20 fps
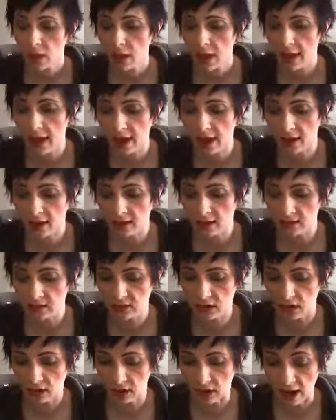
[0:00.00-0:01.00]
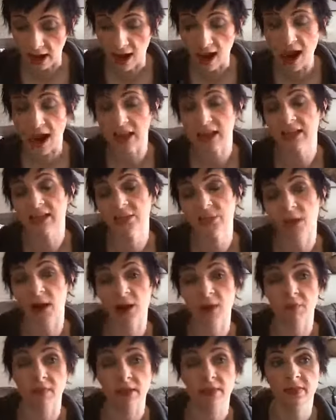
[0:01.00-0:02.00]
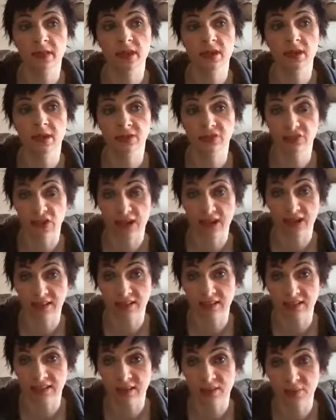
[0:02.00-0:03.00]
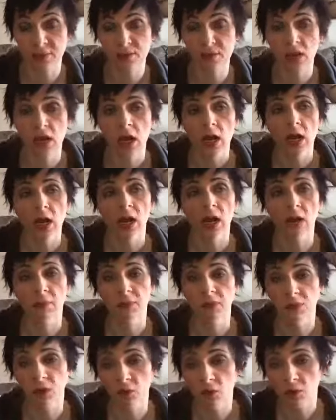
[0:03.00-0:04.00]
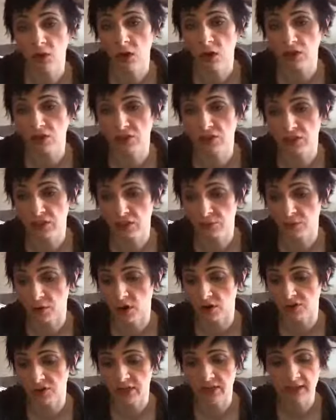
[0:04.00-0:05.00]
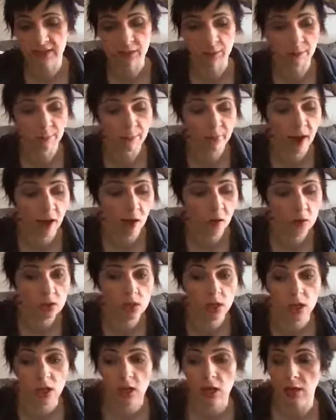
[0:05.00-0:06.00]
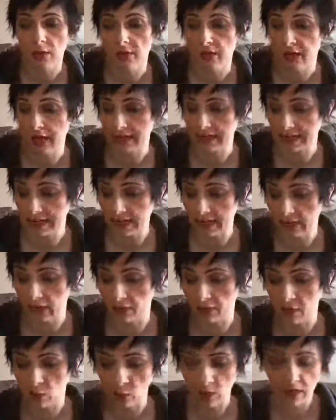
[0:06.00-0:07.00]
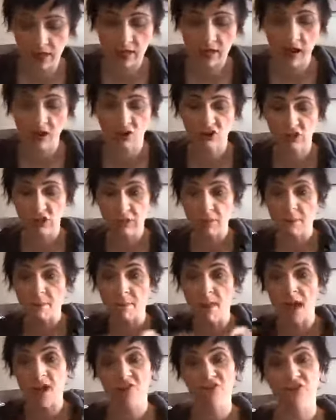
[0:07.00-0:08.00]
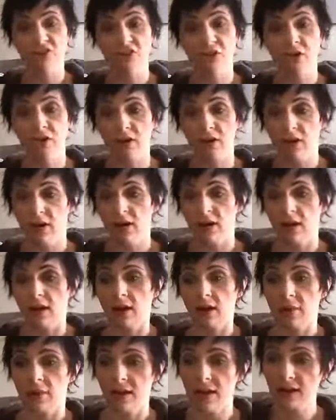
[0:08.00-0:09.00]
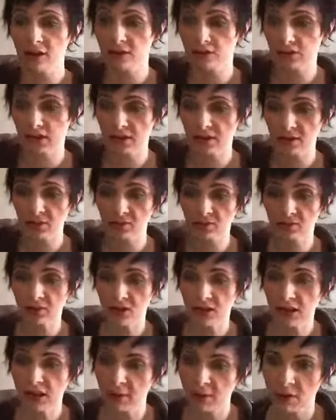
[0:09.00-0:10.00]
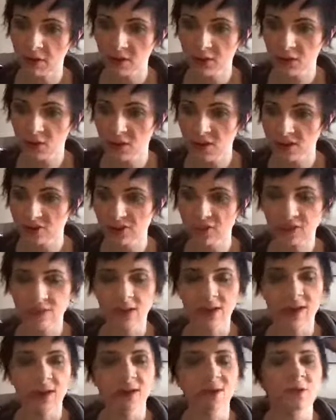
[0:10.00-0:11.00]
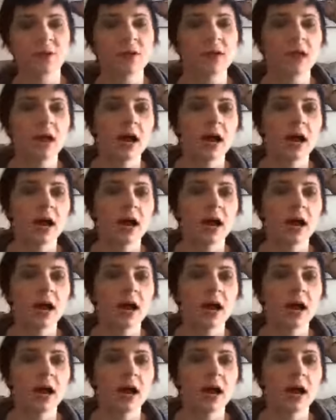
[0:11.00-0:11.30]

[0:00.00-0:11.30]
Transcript: And I highly recommend checking this out. The Global Consciousness Project is about the idea that we can actually measure. Hello, Shadow. We're talking about your question right now.